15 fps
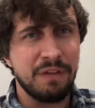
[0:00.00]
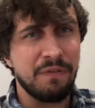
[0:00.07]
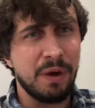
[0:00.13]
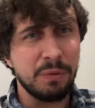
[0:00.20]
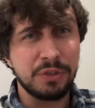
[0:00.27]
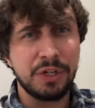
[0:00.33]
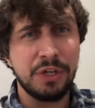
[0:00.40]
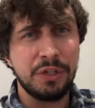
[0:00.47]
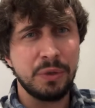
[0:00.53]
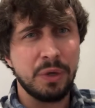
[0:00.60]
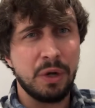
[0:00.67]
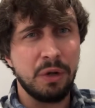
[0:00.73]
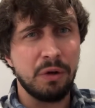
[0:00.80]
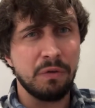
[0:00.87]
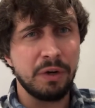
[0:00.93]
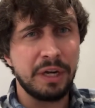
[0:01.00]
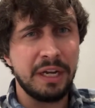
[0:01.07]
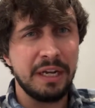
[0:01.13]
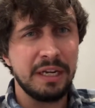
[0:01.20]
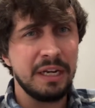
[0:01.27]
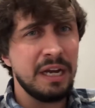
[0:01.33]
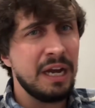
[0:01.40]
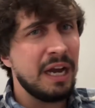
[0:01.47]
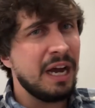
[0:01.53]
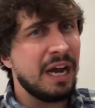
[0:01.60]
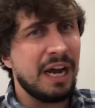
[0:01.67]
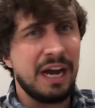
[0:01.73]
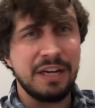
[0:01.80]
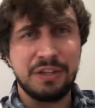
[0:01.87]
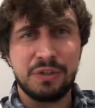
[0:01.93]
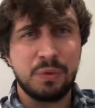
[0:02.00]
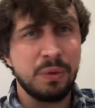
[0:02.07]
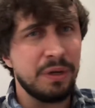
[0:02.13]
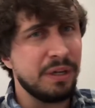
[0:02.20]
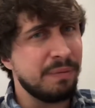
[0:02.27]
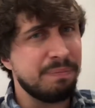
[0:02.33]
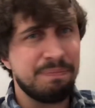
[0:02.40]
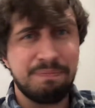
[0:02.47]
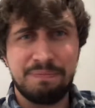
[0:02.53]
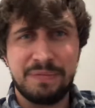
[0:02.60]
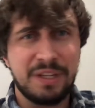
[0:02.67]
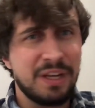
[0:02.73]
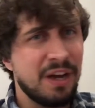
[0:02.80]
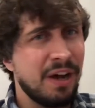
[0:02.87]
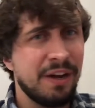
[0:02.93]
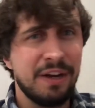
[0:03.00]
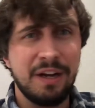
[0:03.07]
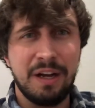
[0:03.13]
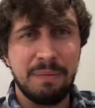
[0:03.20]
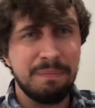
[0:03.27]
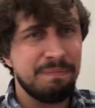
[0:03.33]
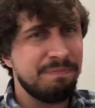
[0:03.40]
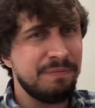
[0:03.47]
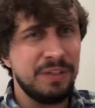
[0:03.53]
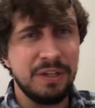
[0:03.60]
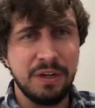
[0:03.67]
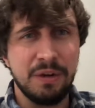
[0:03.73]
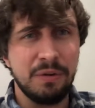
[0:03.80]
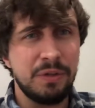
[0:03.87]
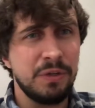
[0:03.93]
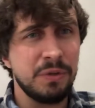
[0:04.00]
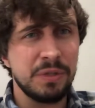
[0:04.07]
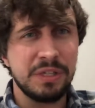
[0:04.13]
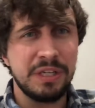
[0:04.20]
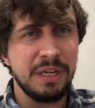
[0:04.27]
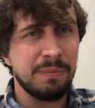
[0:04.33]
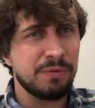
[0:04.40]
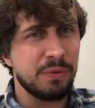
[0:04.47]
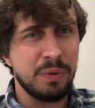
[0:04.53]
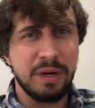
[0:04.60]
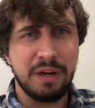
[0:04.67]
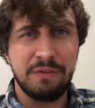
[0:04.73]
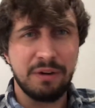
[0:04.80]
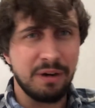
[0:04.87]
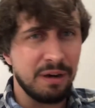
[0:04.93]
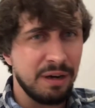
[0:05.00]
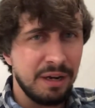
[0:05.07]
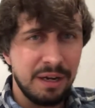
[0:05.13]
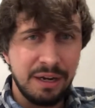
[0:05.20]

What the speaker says: If I was going to do it all over again, I just would have cut it up, use snips, whatever,